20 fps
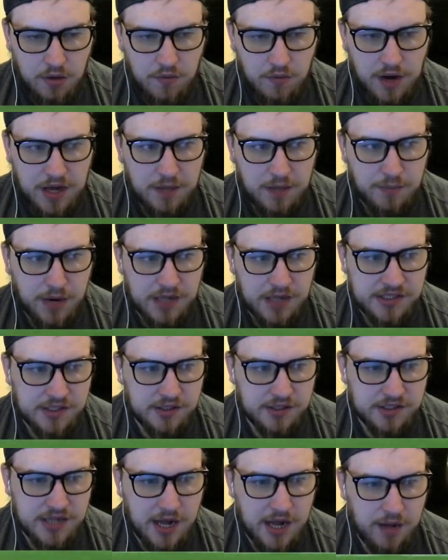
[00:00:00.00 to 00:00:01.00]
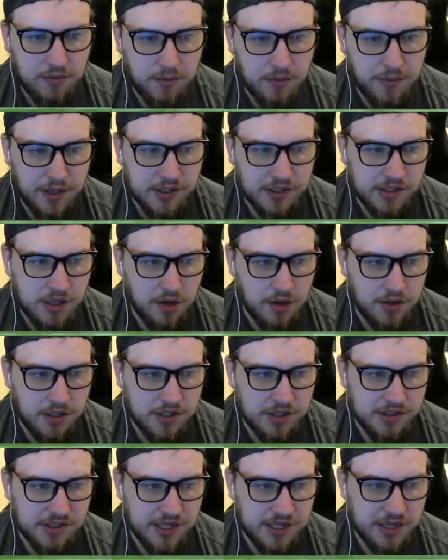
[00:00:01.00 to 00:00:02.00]
Already pressing us high up the pitch, though. You
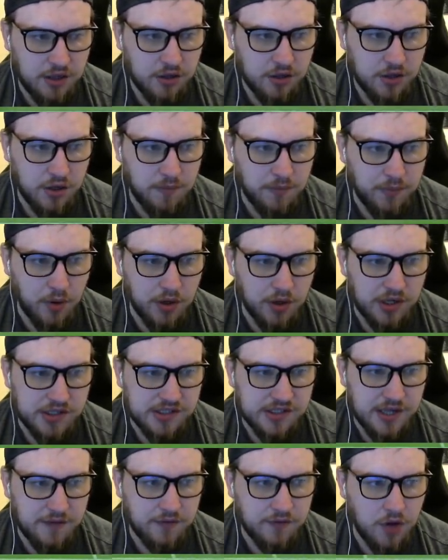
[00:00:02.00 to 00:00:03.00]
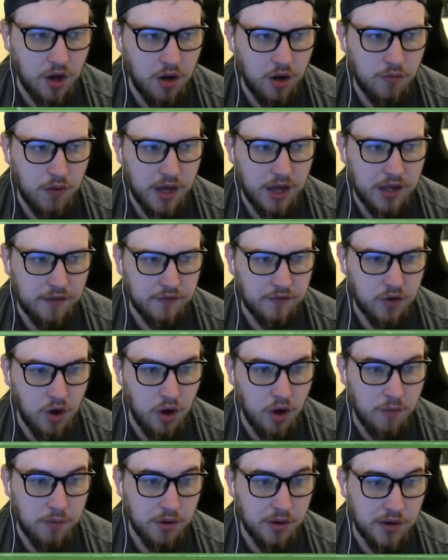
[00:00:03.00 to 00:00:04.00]
can see, look at the bodies they've got and where they've
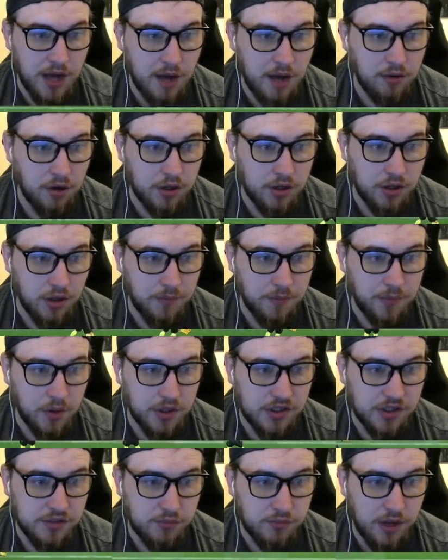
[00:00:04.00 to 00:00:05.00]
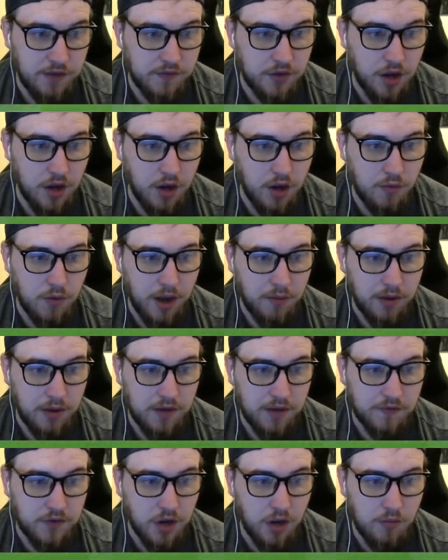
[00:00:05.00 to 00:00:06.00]
got them. But now look at the bodies we've got and where
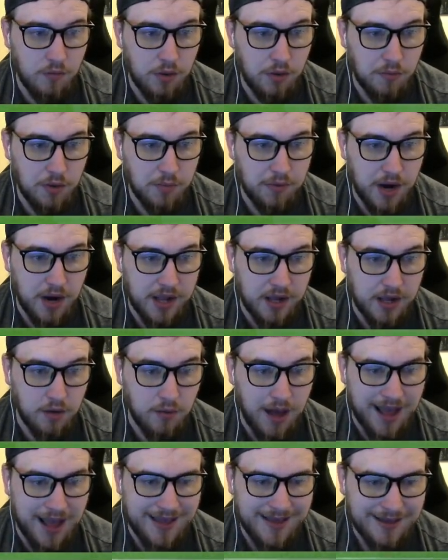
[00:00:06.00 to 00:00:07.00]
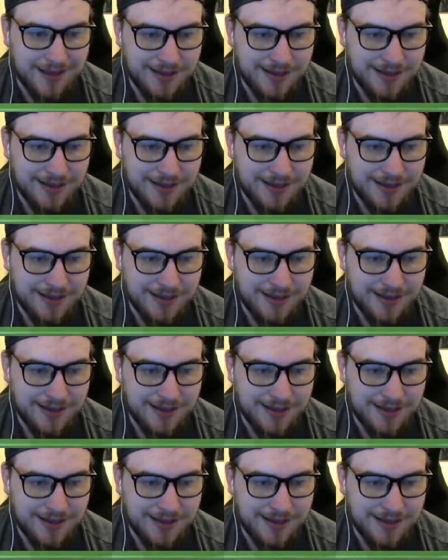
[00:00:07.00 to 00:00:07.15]
we've got them when we break away.